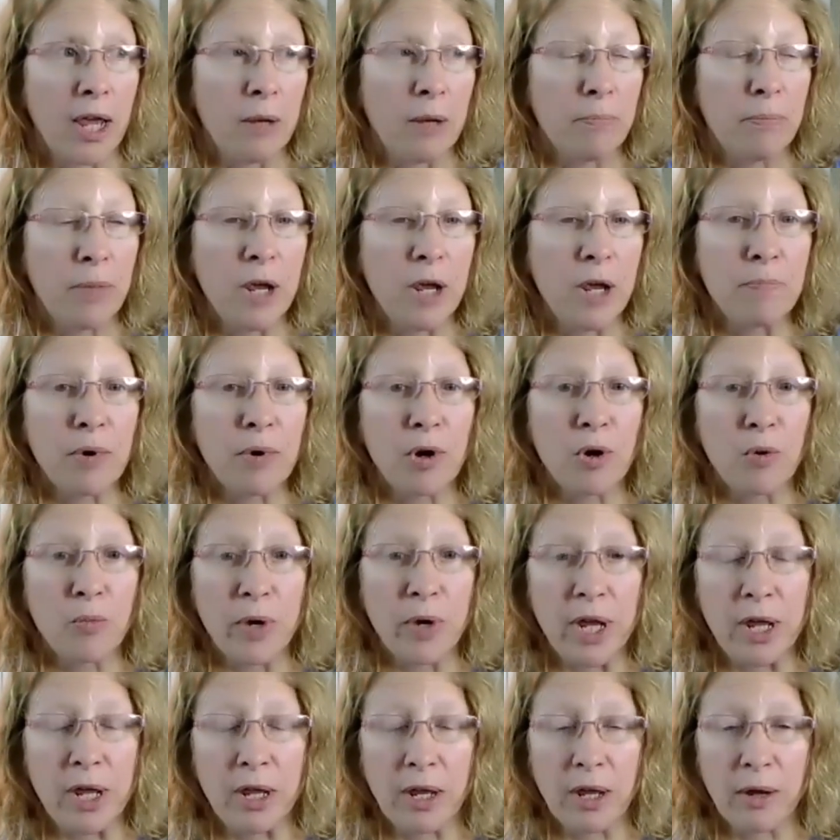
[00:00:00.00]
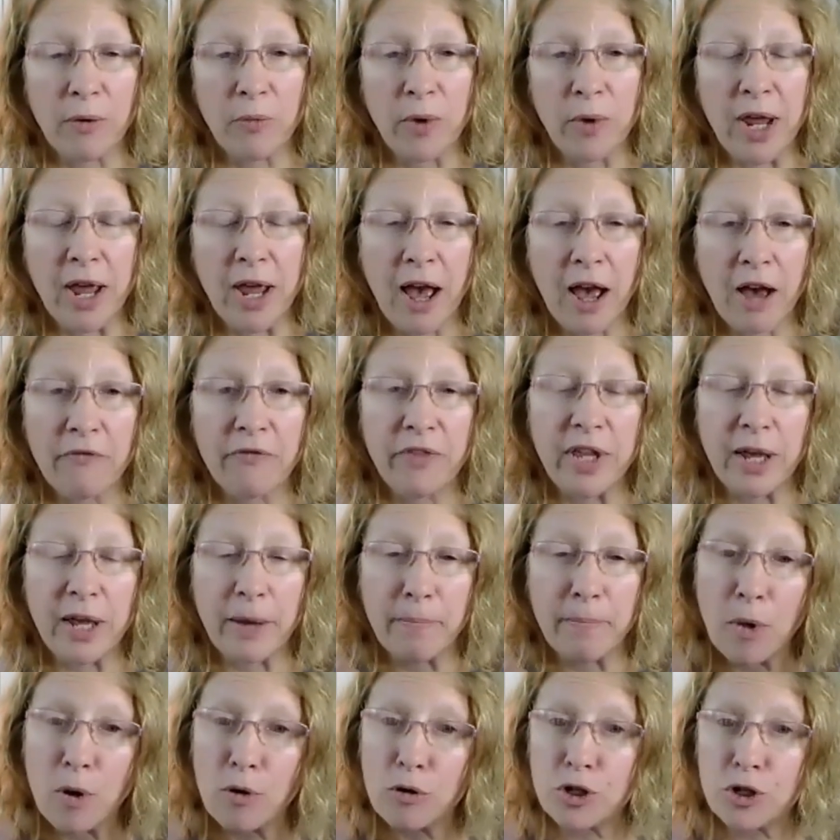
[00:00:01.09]
In people, we have the
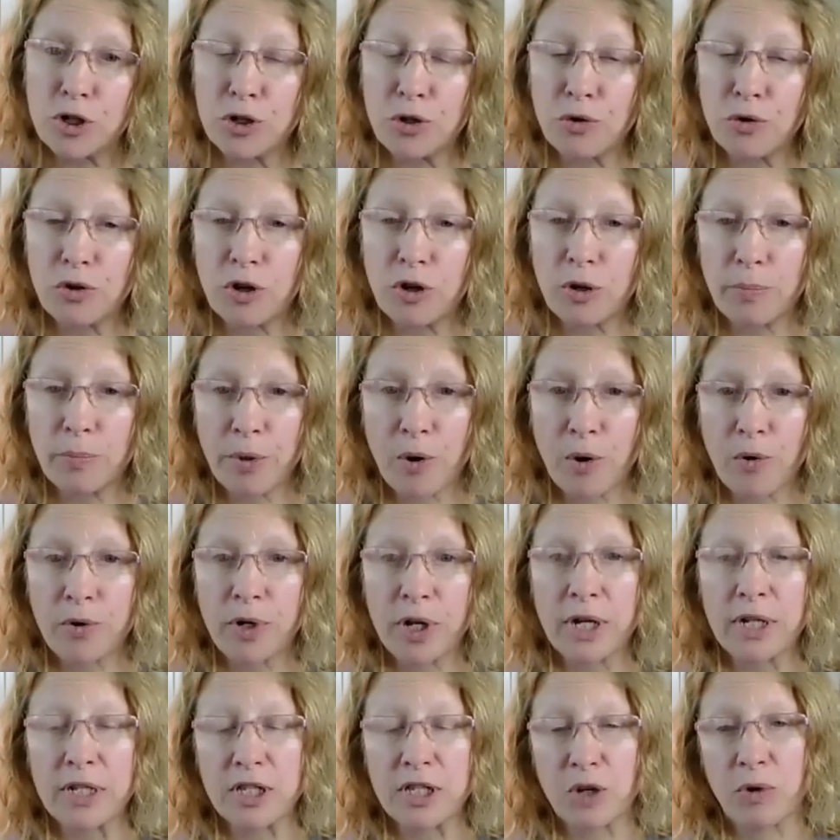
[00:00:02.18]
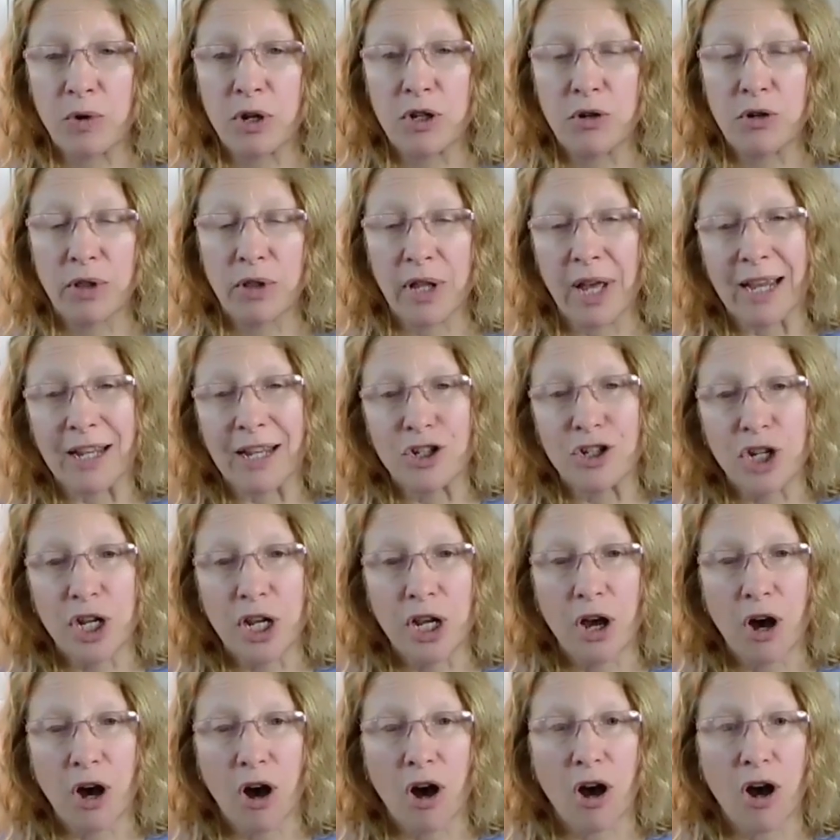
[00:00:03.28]
emotional component. So we do like
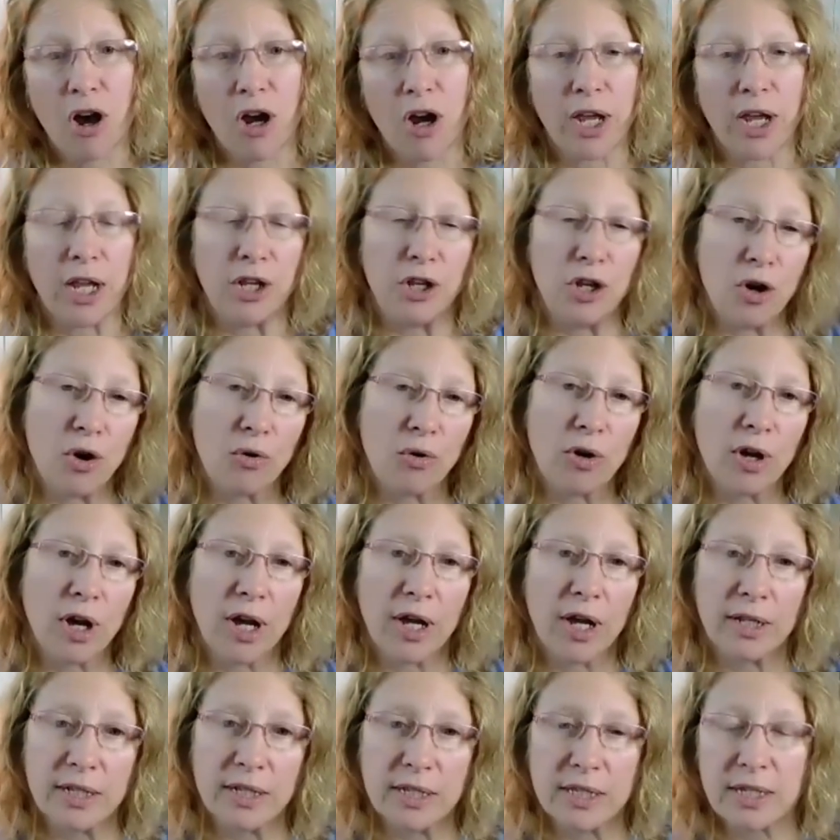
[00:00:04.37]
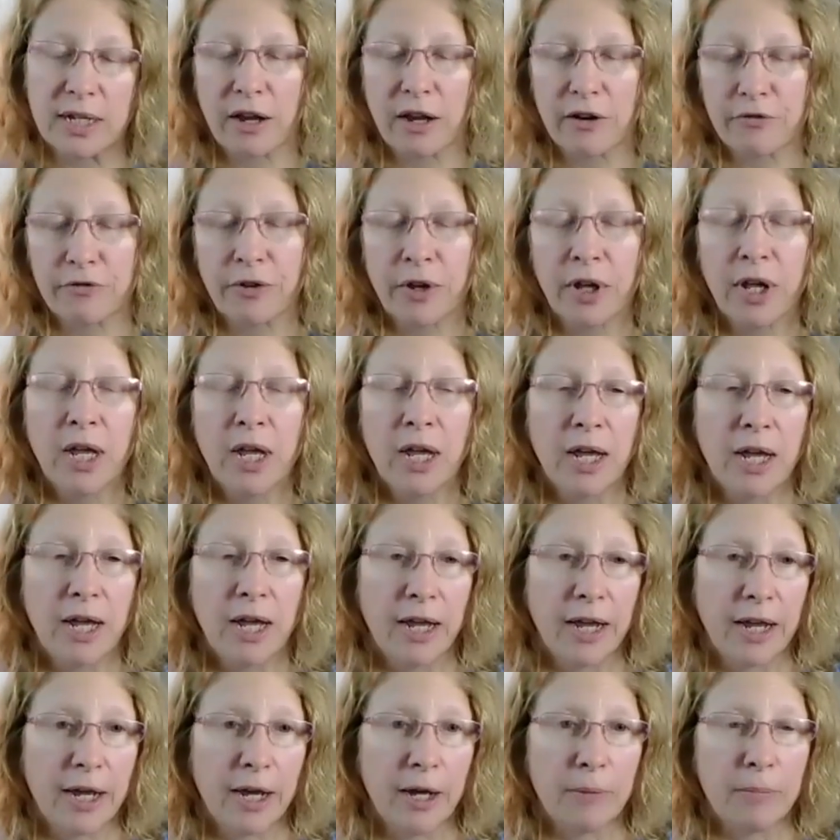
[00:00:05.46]
Qigong and yoga and stuff,
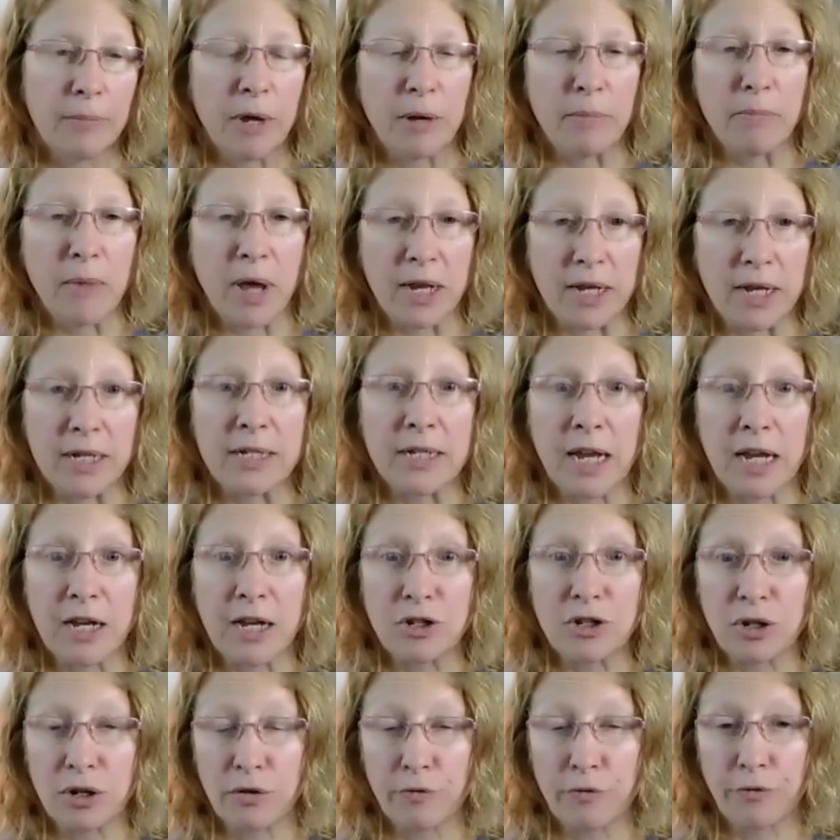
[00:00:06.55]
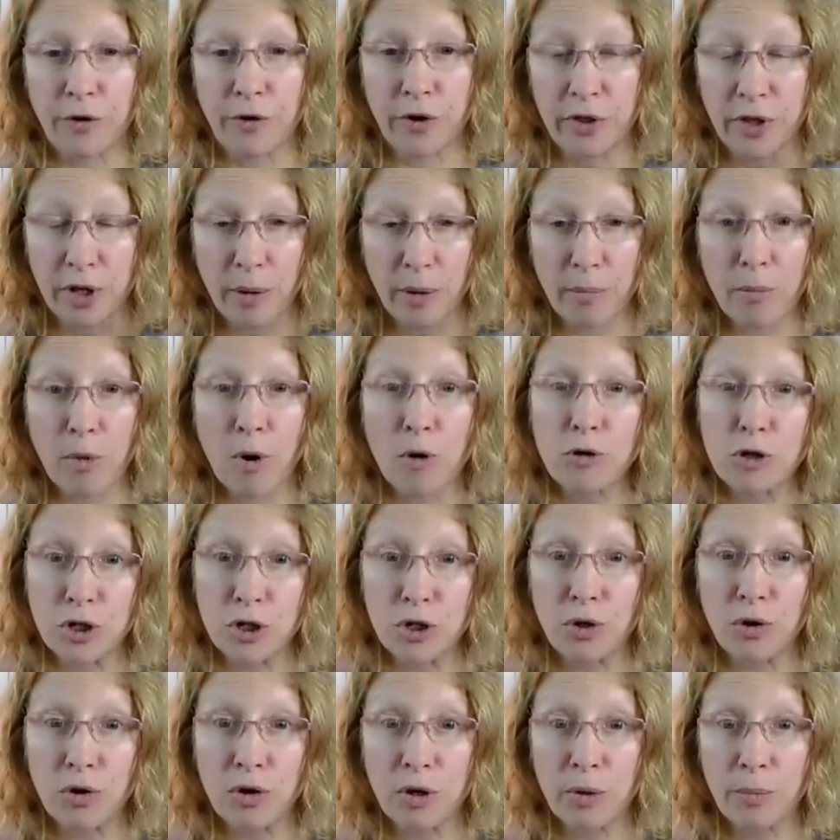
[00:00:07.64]
and meditation for the
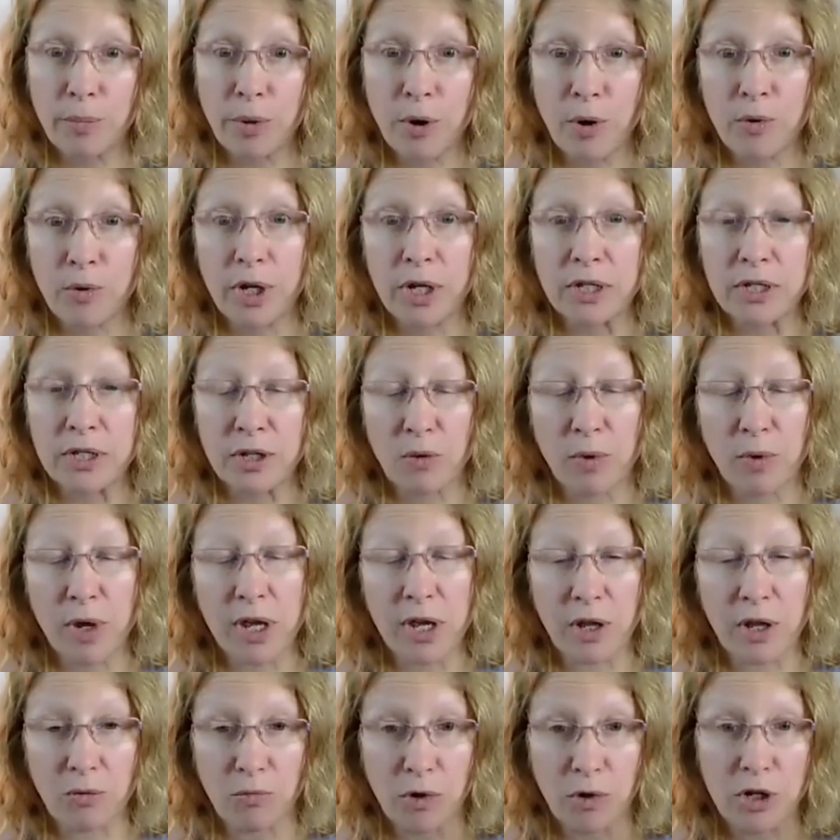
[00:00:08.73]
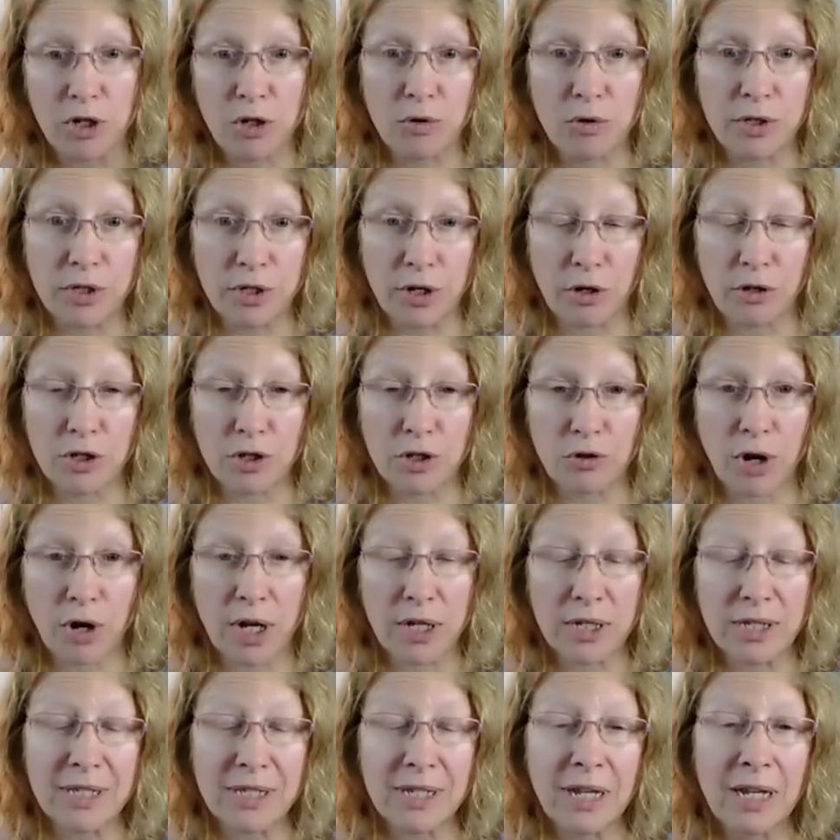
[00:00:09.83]
emotional component so we can reduce our
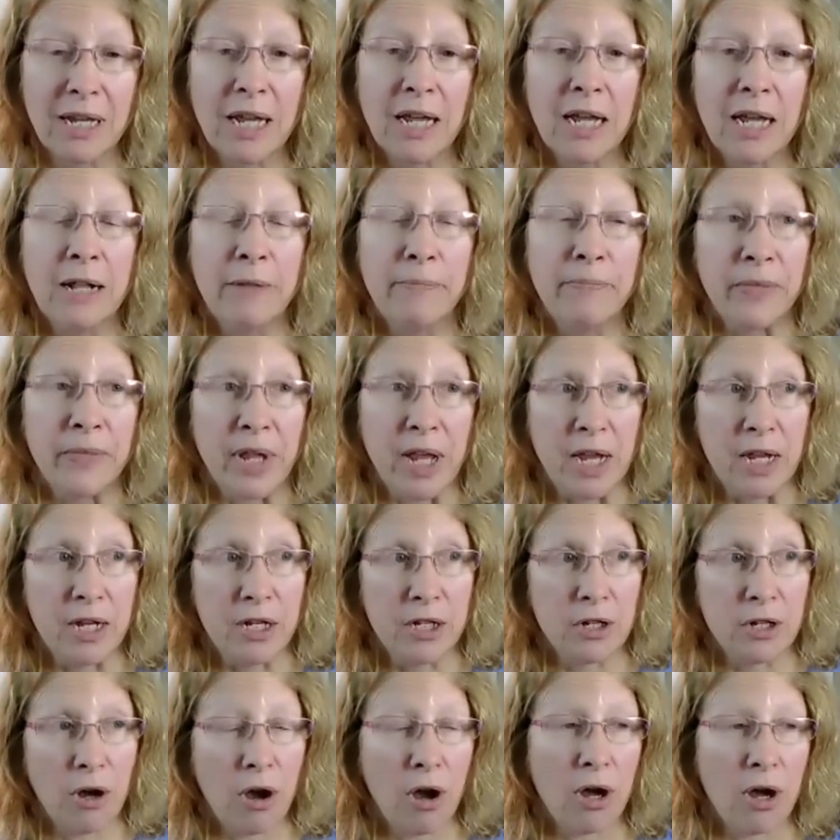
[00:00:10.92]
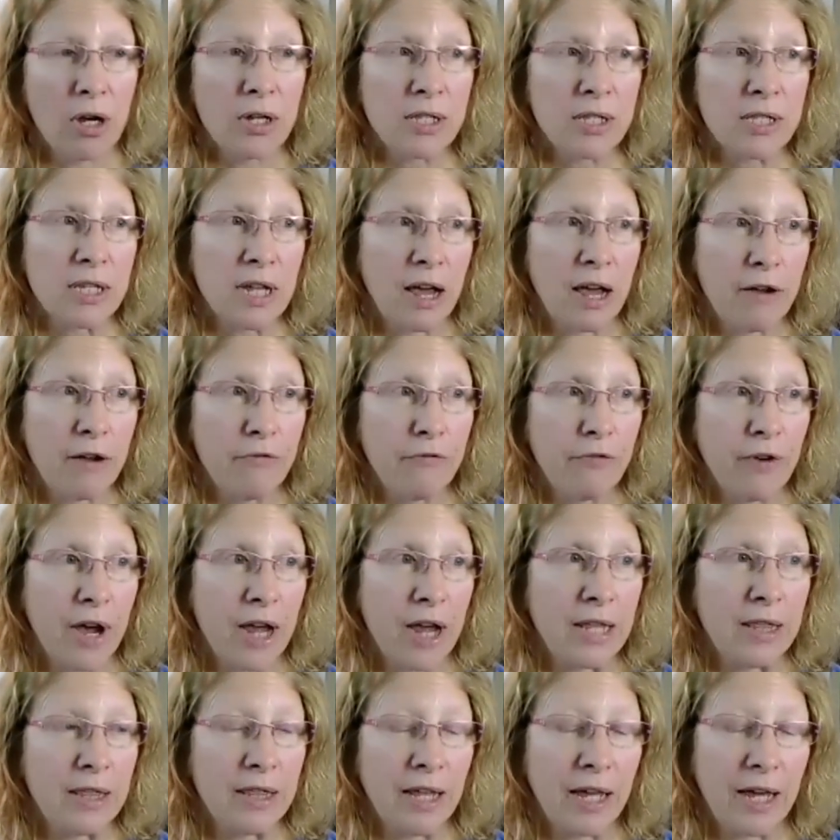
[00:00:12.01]
stress. In dogs, I
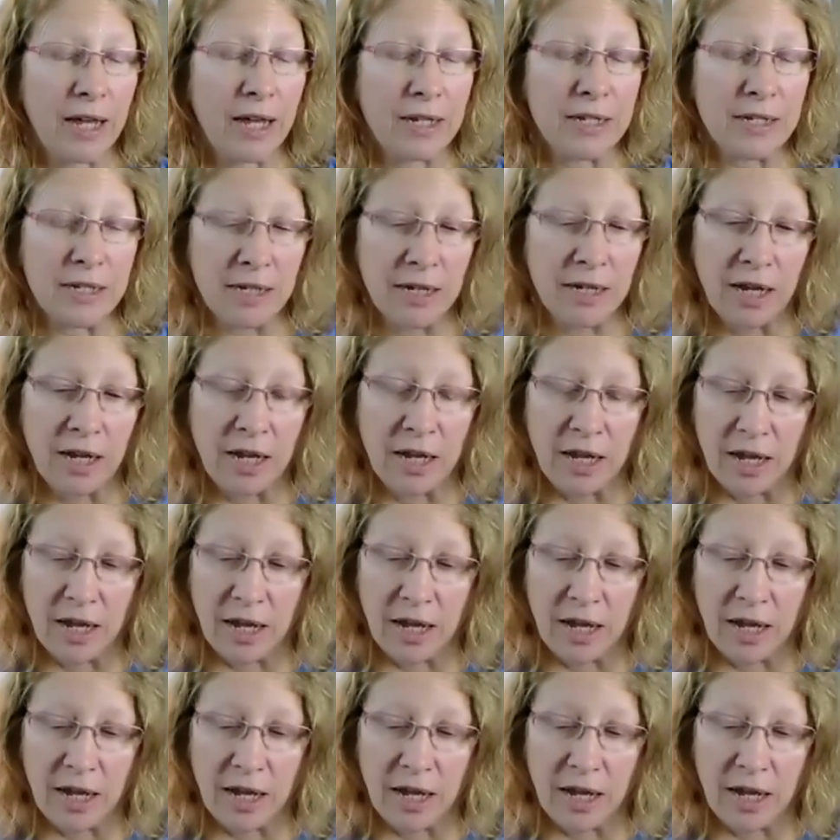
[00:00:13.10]
find that